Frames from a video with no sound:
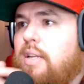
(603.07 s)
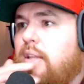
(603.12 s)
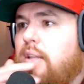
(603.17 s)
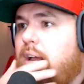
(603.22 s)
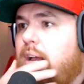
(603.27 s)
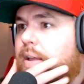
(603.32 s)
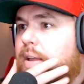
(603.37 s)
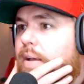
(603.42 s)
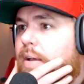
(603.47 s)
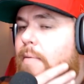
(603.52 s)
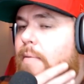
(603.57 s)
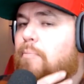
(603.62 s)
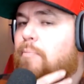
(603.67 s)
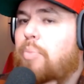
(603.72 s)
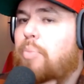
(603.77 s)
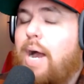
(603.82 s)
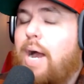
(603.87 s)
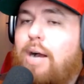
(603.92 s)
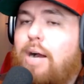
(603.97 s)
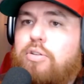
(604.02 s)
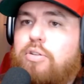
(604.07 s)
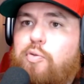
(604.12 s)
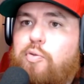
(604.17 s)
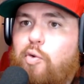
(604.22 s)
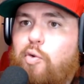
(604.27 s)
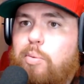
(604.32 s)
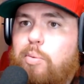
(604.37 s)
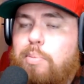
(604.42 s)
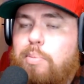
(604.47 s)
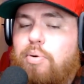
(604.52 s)
like, I was a
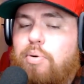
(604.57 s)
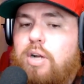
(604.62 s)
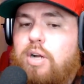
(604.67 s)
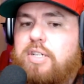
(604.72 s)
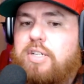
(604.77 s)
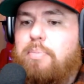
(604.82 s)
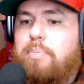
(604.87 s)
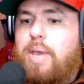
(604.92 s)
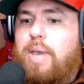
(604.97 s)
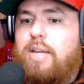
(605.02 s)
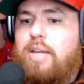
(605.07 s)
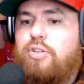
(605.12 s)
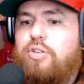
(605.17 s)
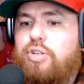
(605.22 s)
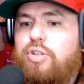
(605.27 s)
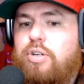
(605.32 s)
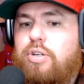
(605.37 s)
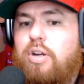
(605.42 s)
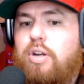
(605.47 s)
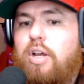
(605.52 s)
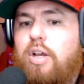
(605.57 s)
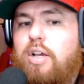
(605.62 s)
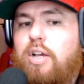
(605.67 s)
former project manager.